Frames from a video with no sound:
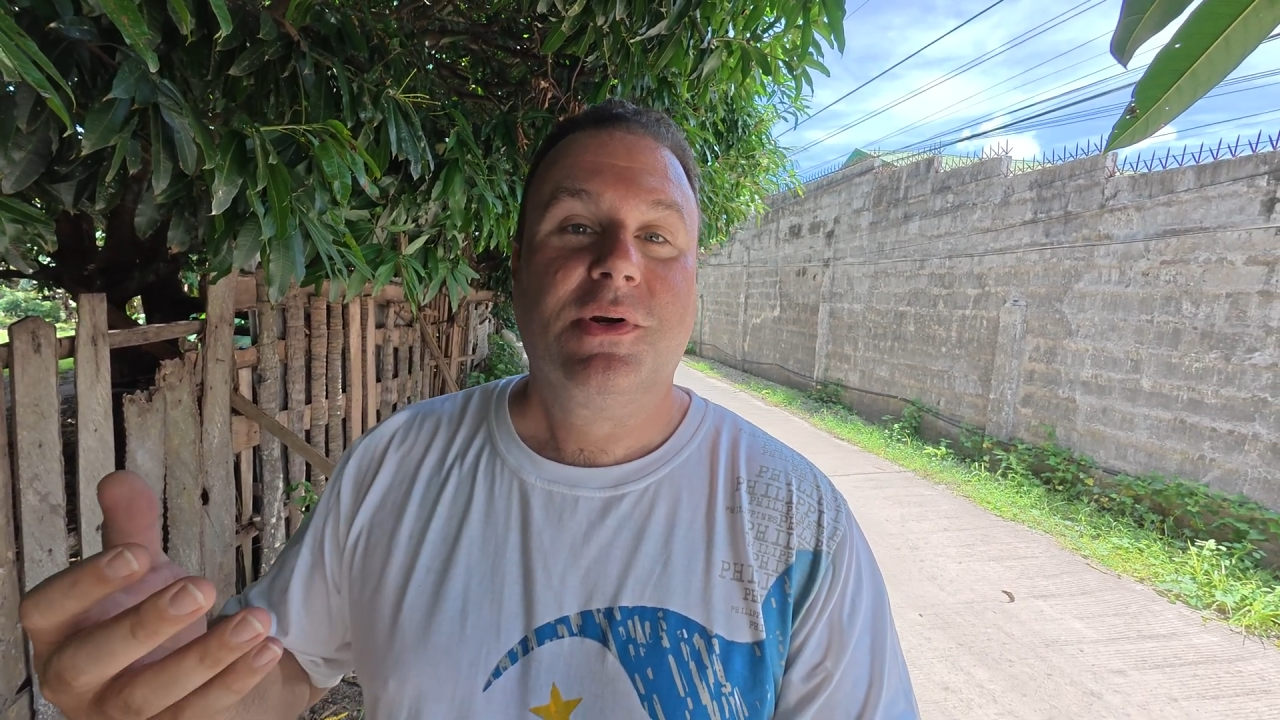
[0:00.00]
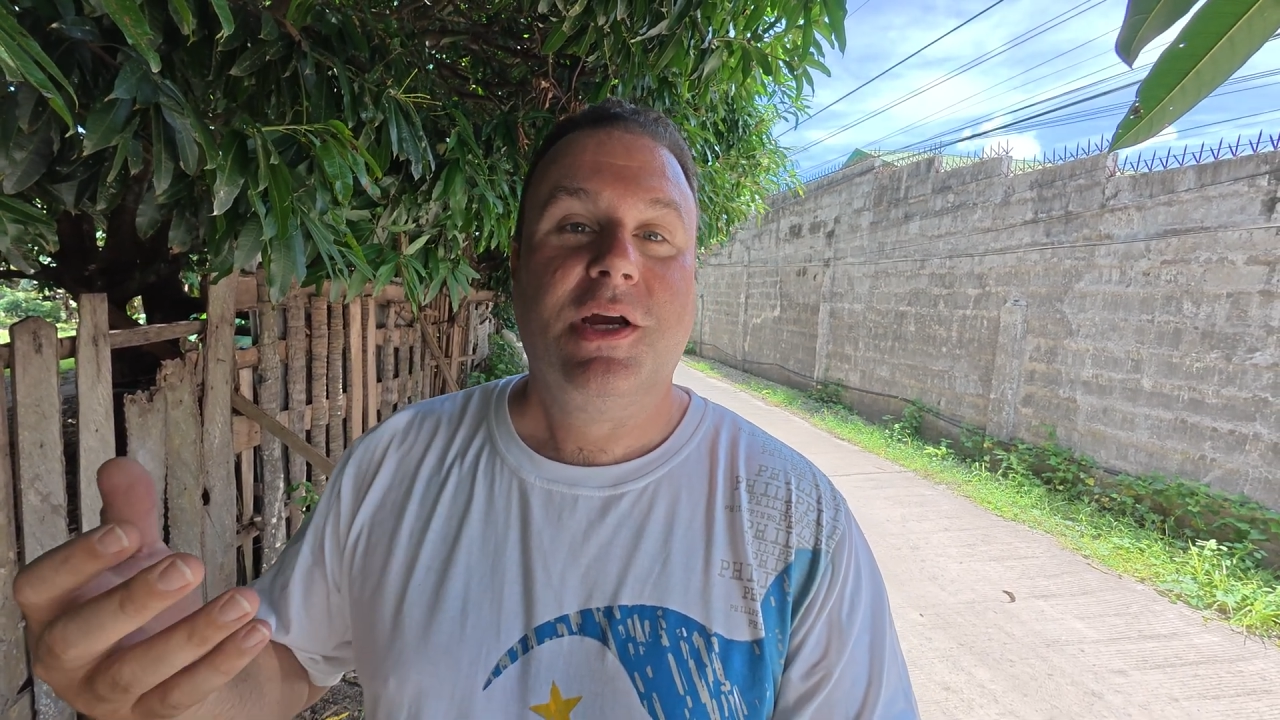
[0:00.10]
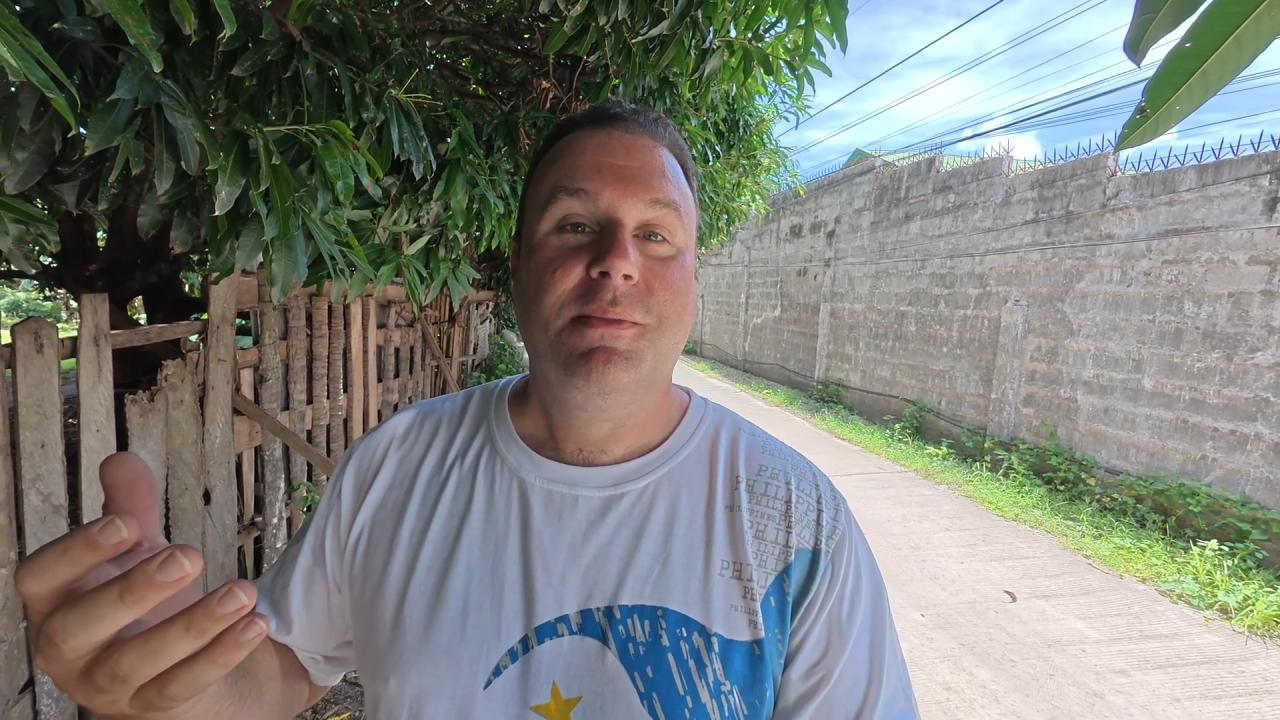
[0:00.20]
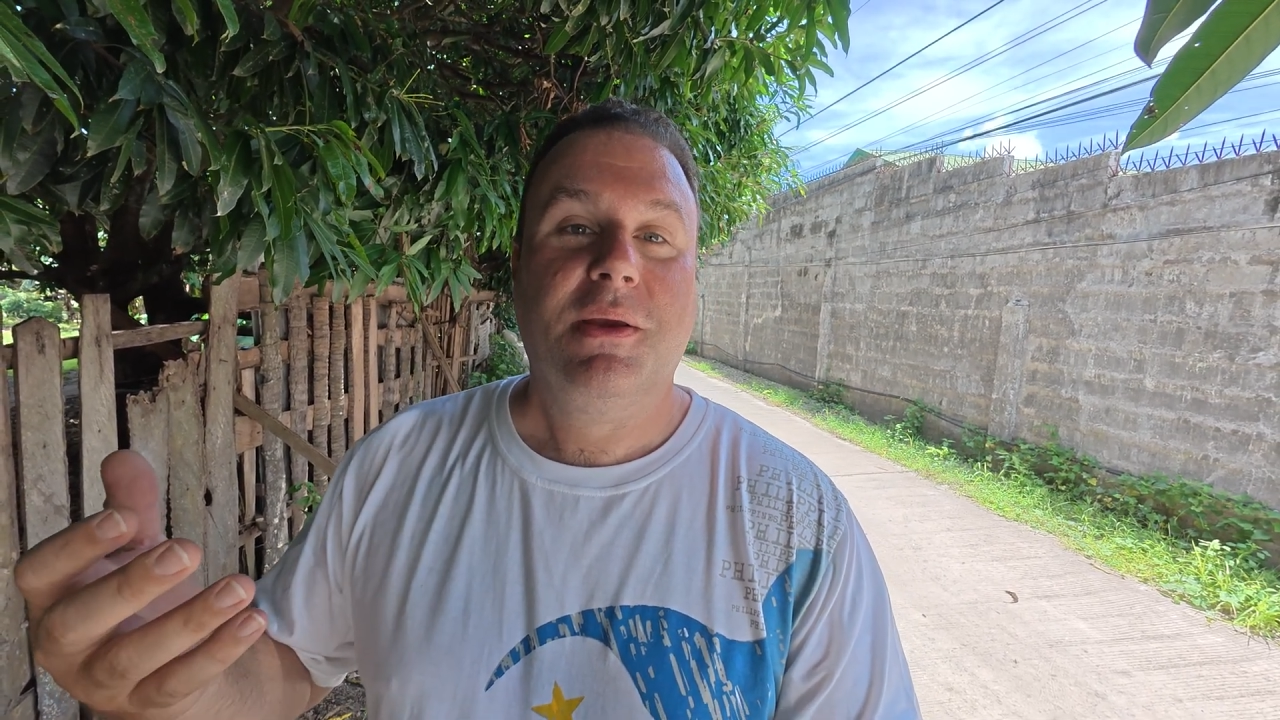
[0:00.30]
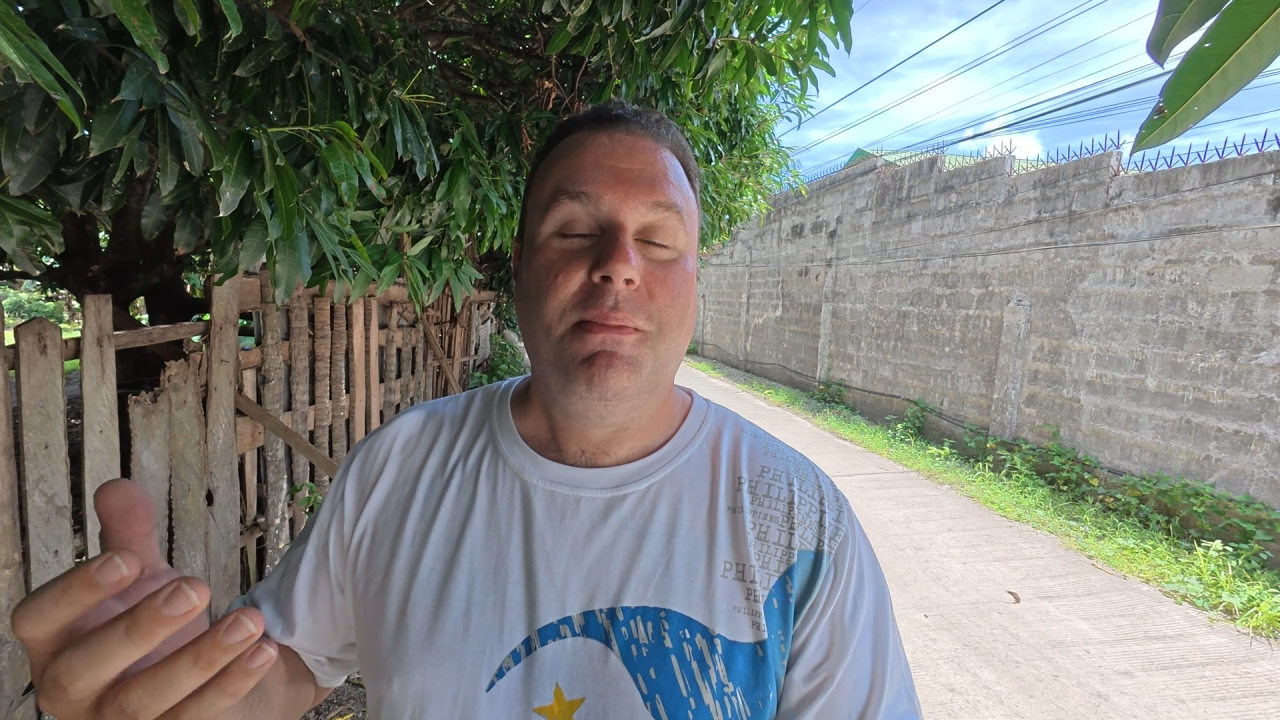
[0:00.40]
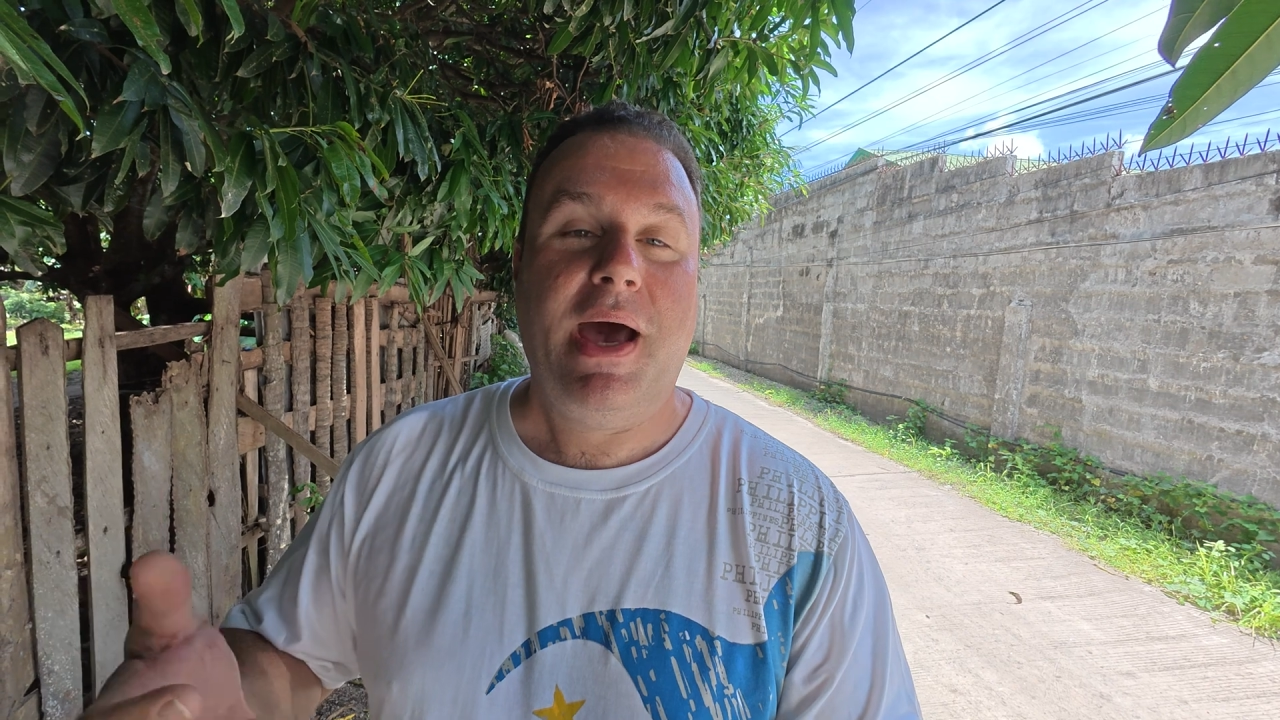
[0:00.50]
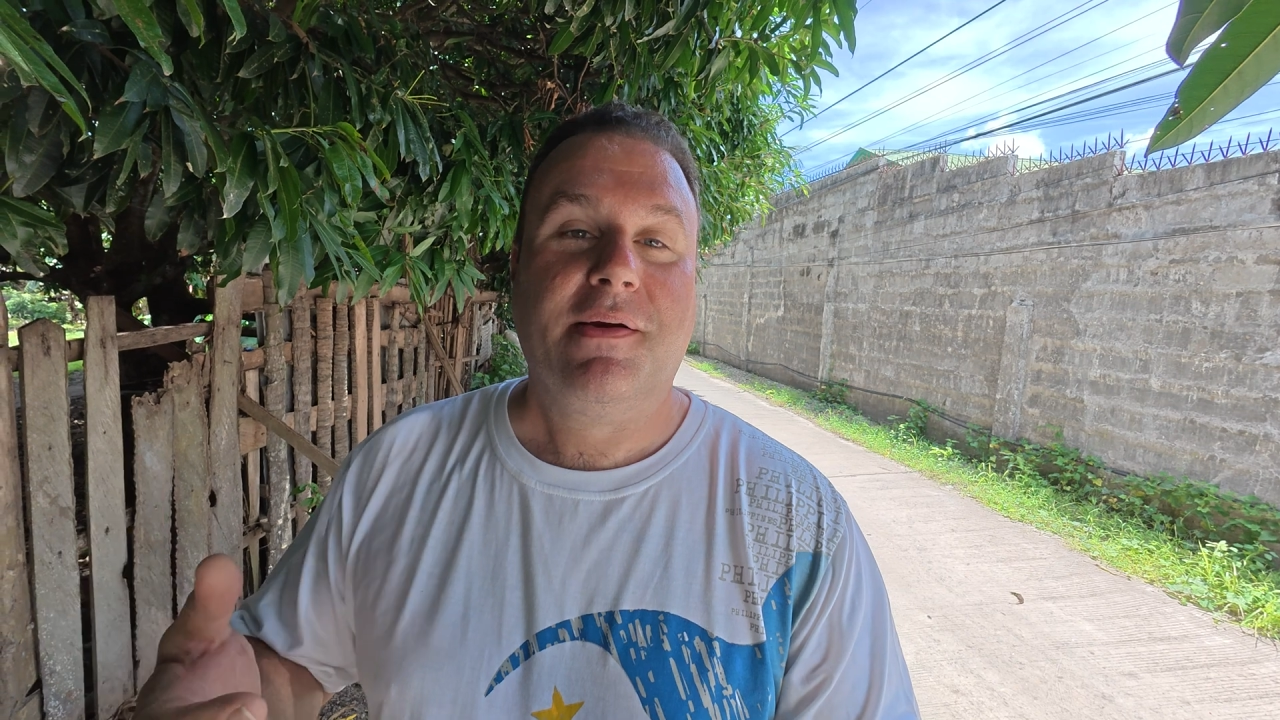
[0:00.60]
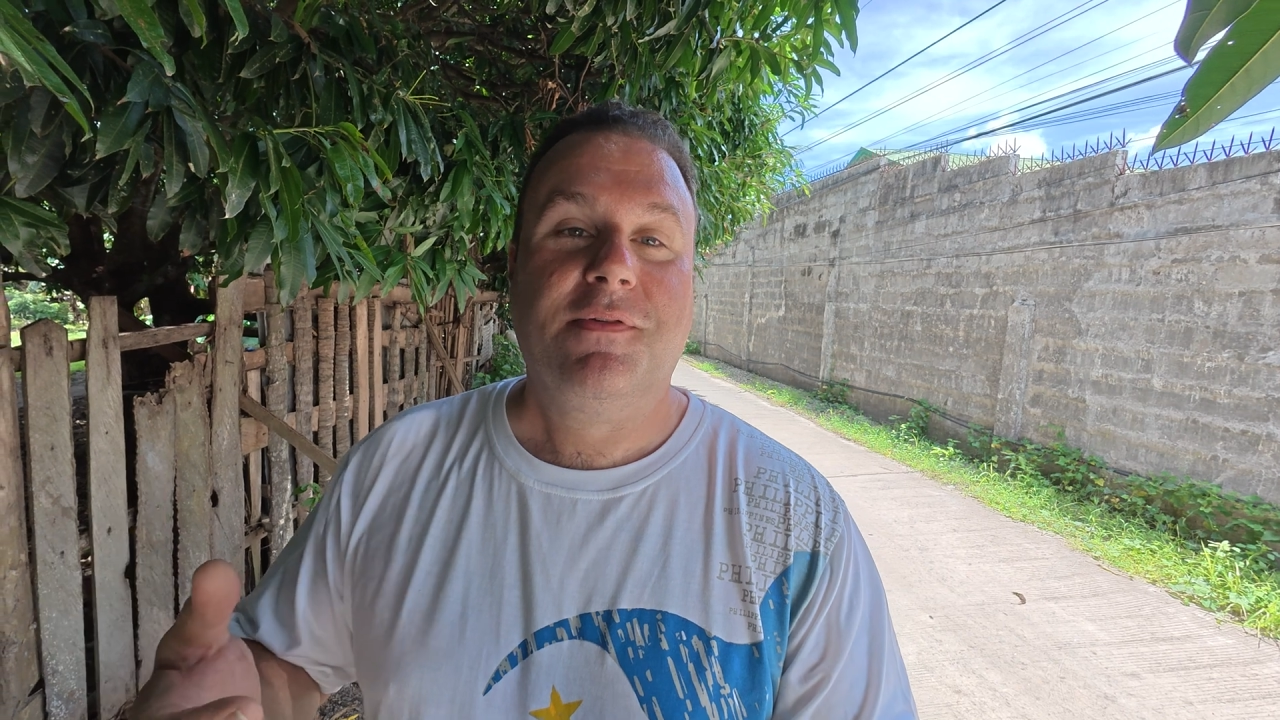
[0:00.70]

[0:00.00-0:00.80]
coming back